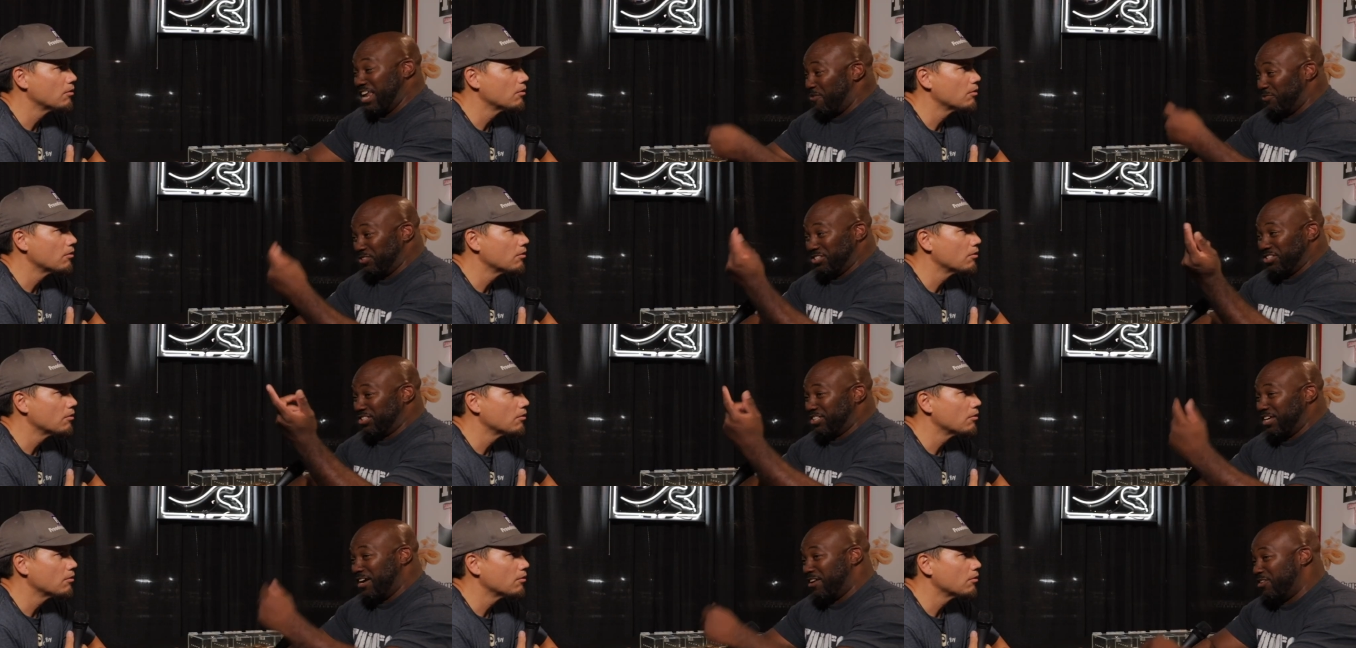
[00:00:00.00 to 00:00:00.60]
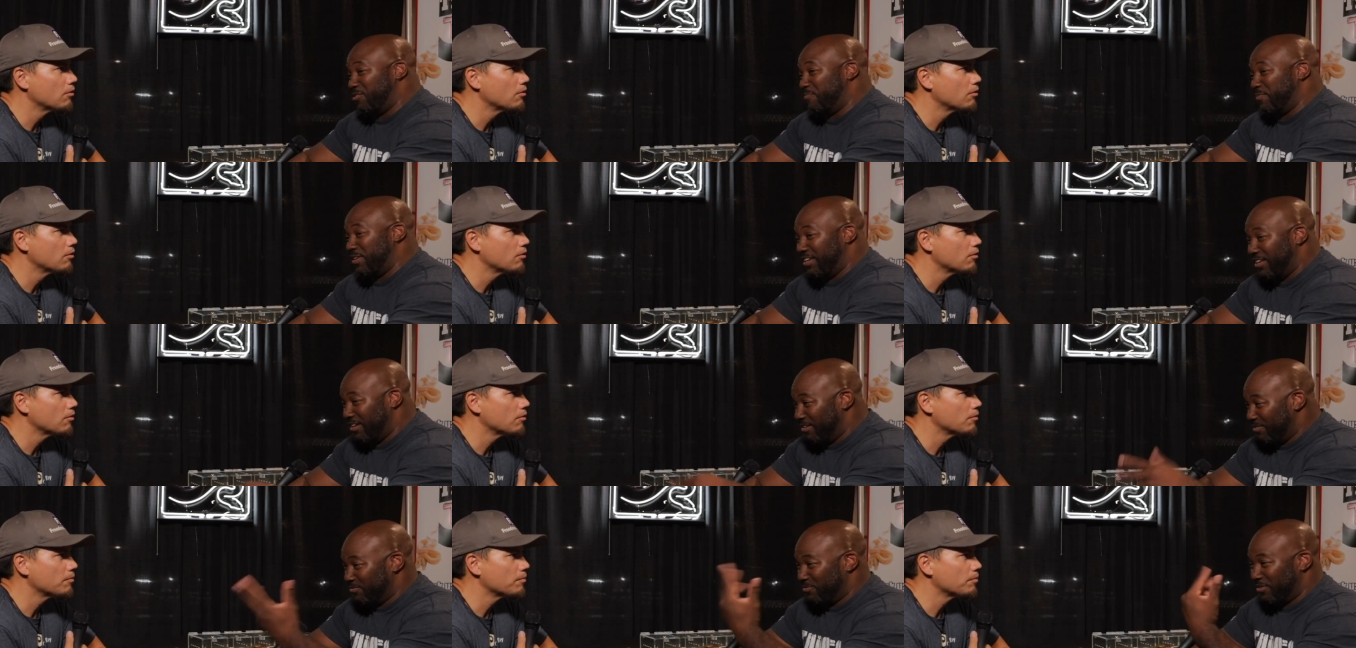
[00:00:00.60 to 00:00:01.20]
Speaker 1: I would just sell them.
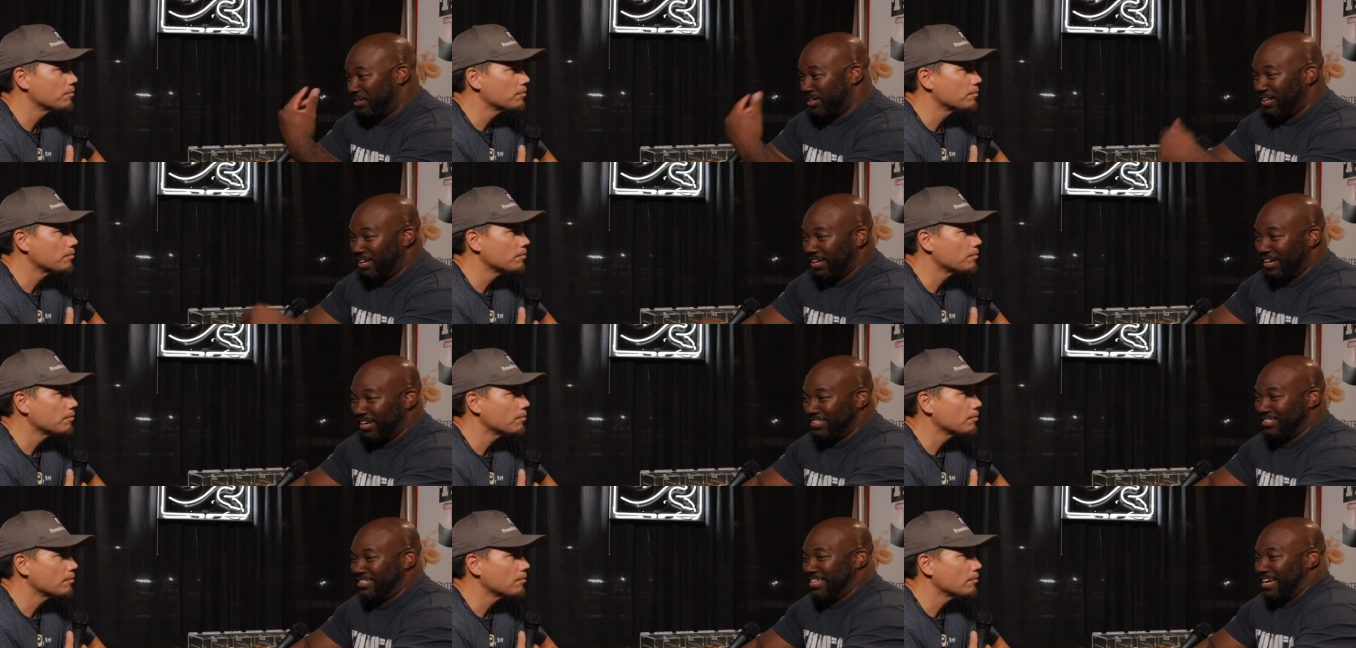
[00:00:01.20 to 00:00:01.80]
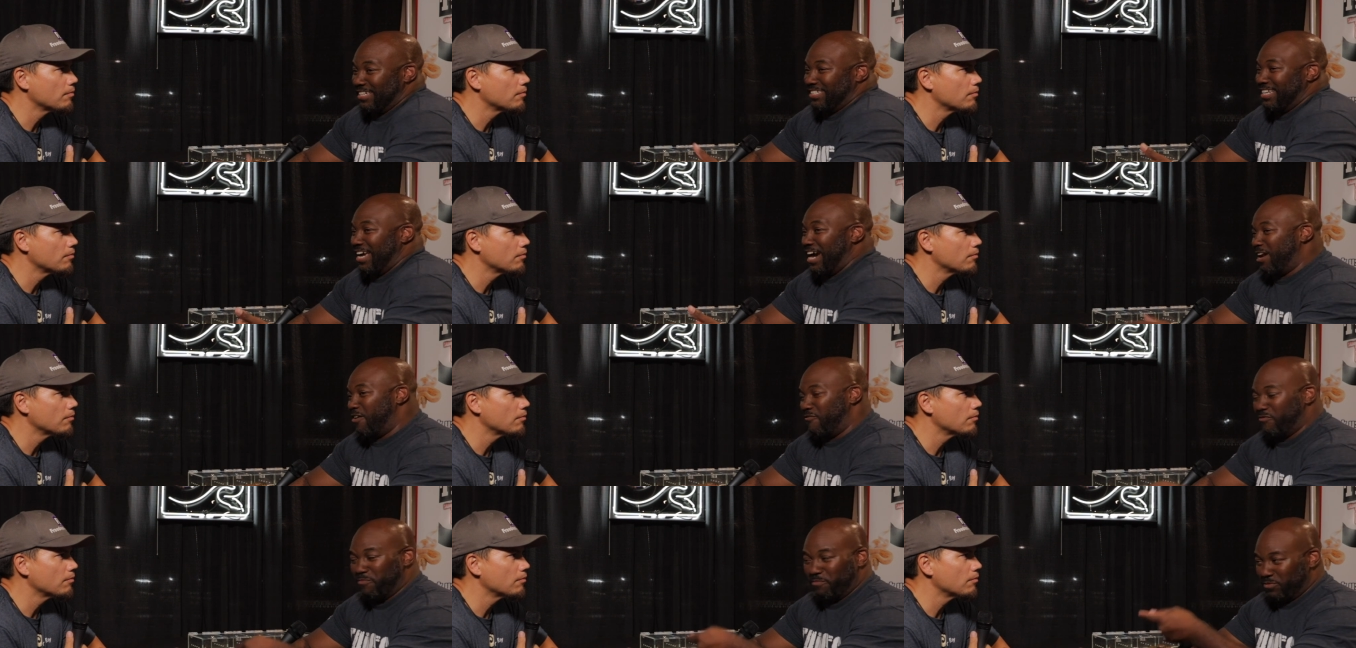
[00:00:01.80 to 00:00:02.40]
And then one day I just got
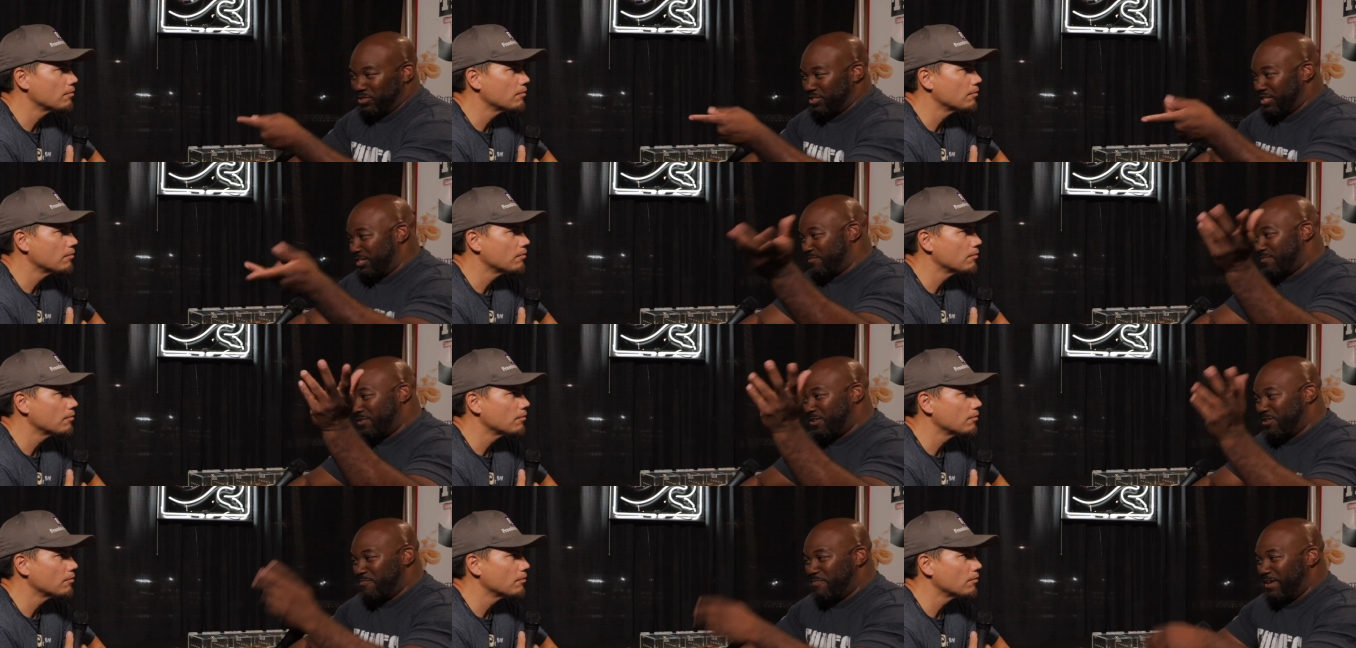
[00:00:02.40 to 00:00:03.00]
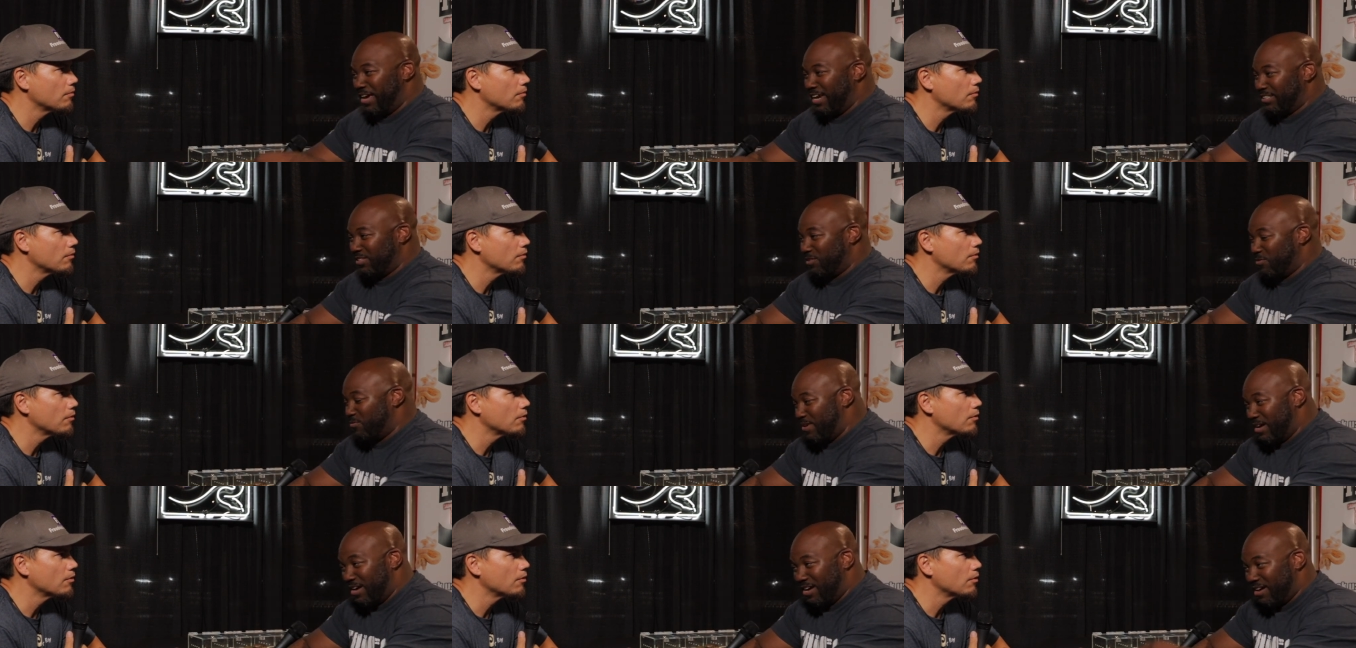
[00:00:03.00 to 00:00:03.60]
tired of them, sent them all back
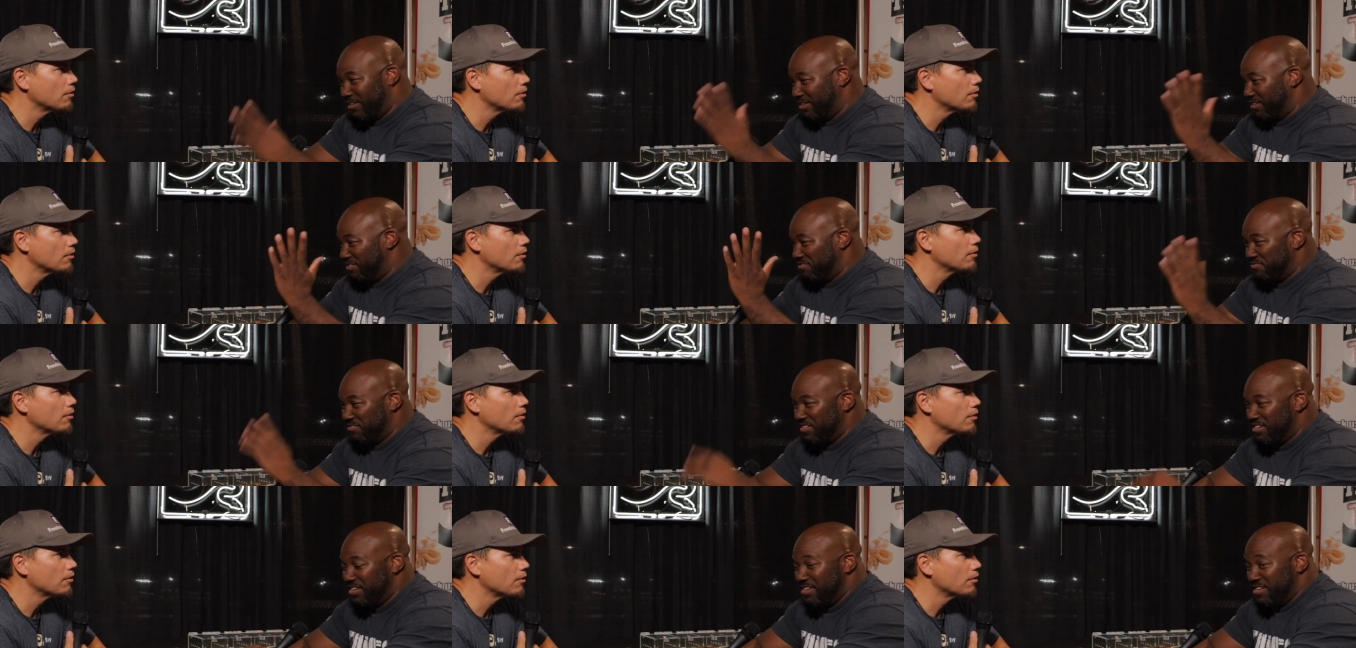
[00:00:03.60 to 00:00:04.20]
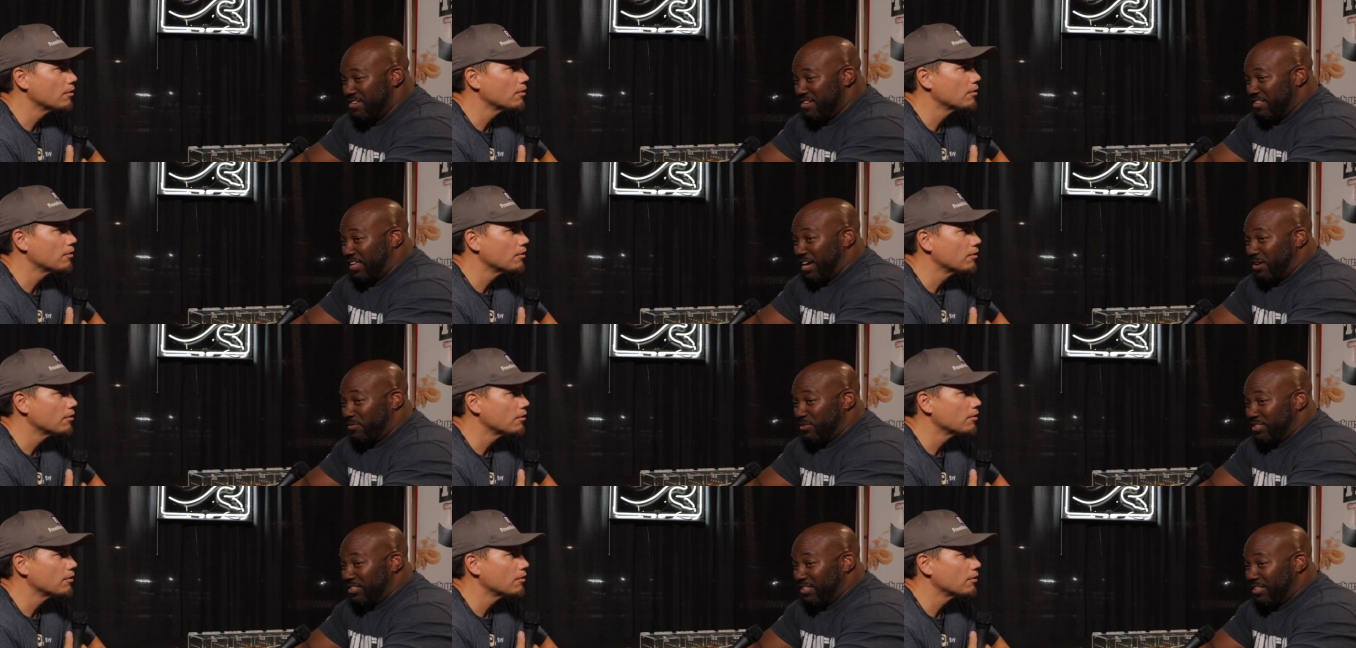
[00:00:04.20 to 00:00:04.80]
to the wild, and
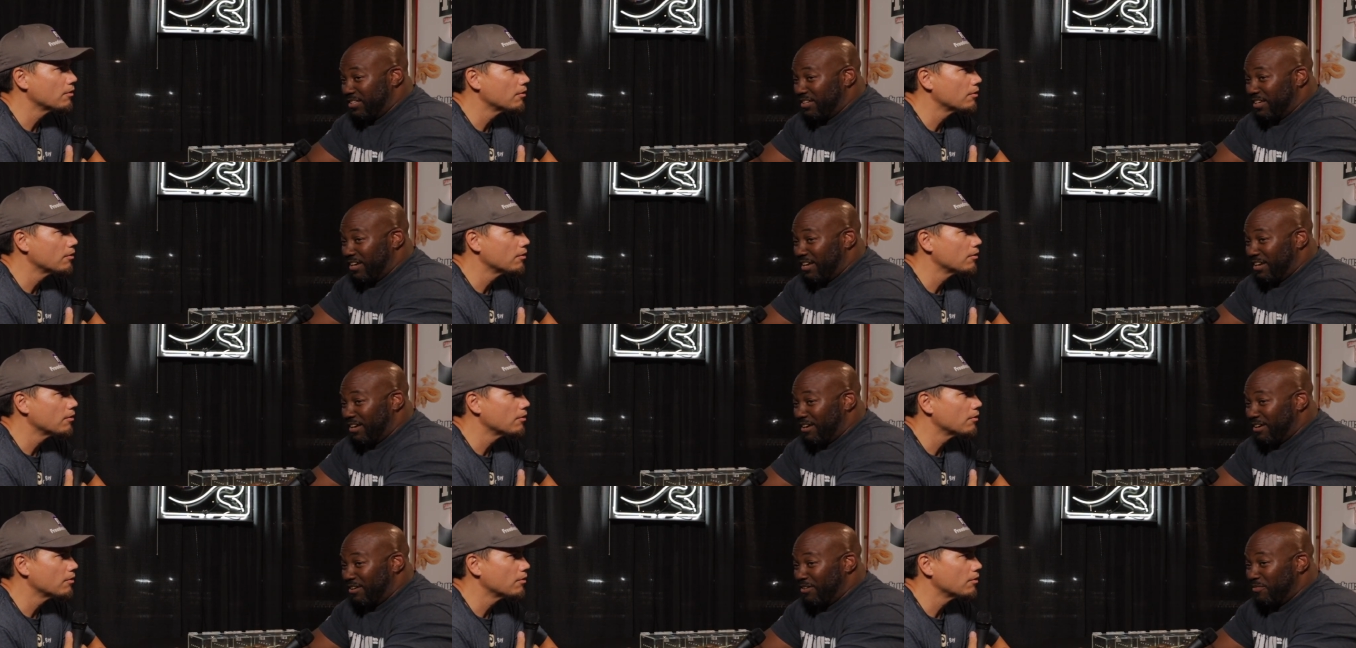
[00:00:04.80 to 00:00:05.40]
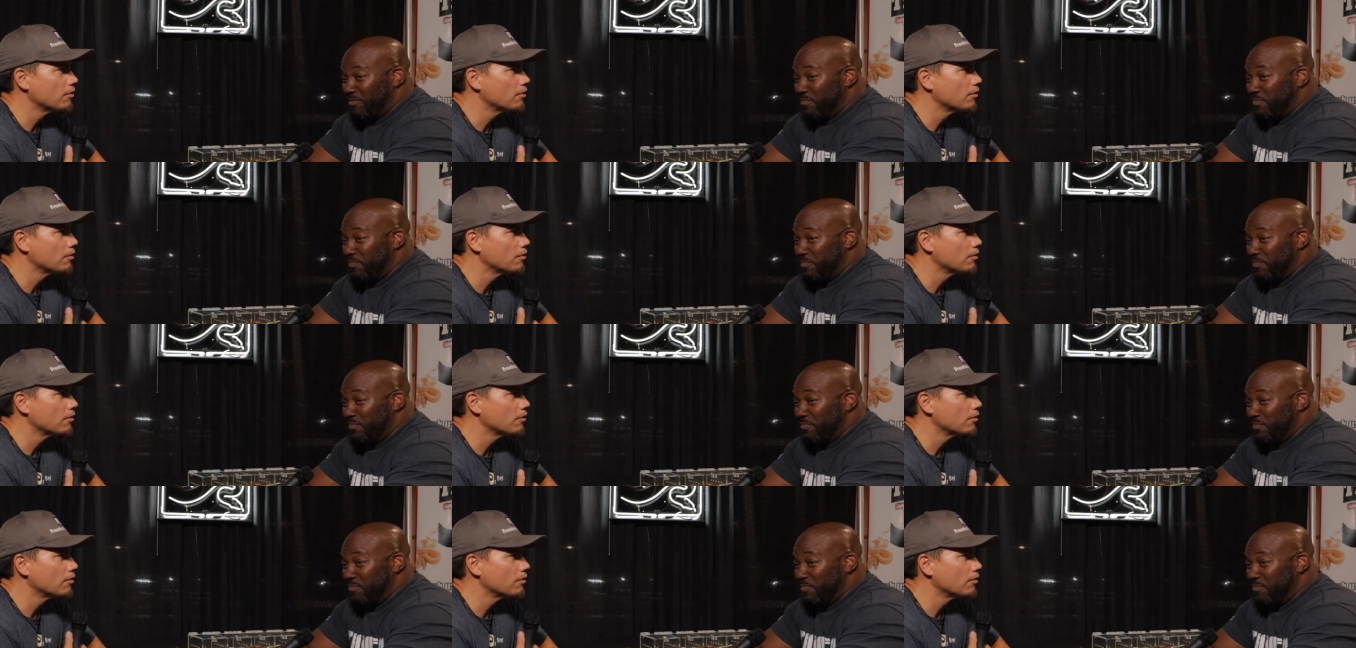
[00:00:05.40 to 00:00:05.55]
that was it. And uh,